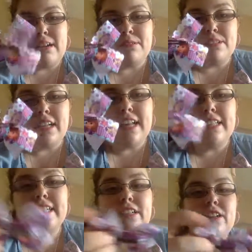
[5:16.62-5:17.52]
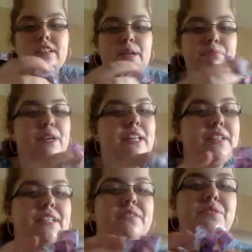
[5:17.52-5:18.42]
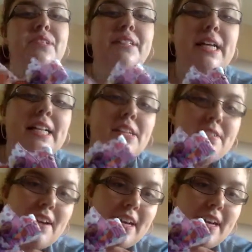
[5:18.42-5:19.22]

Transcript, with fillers: alligator clip, and like look at that design.